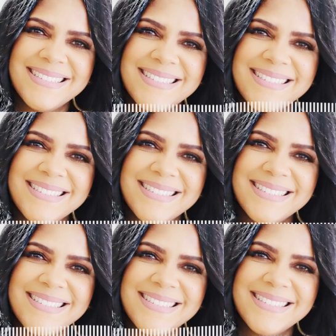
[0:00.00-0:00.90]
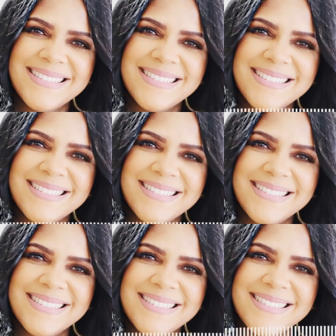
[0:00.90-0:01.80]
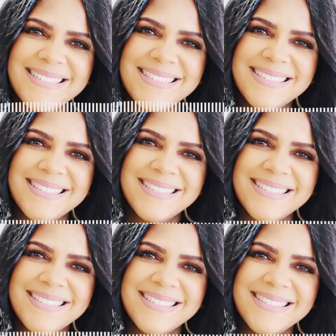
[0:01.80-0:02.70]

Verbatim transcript: got me here and that will sustain me for the long